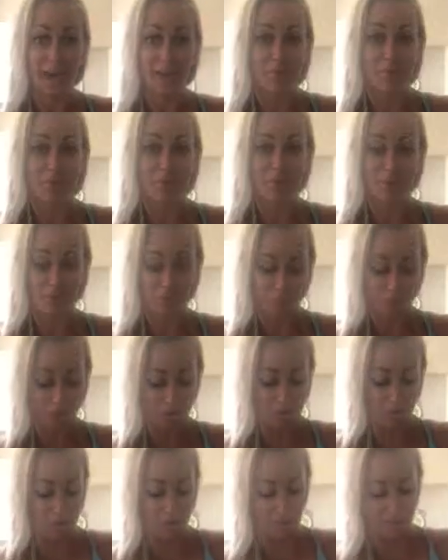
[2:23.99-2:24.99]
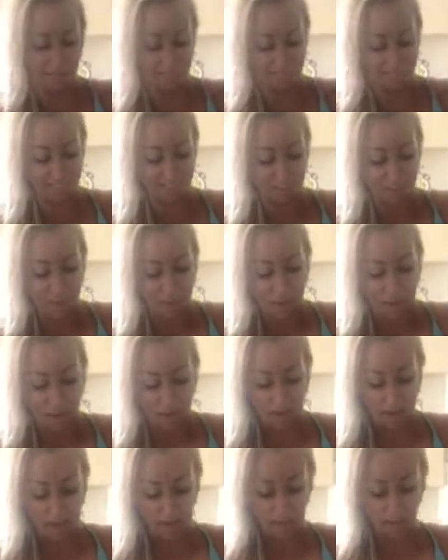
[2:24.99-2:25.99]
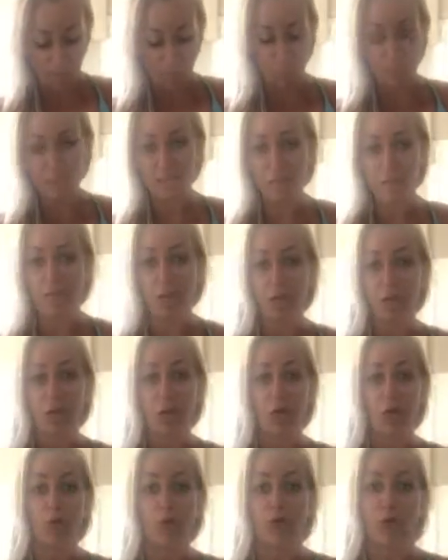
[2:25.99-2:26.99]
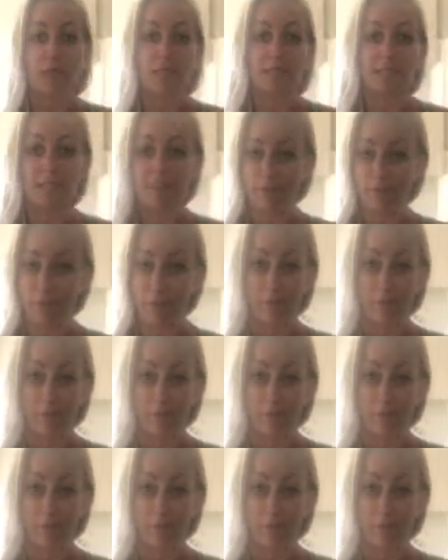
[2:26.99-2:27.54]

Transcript: a tablespoon of peanut butter is. We definitely overeat stuff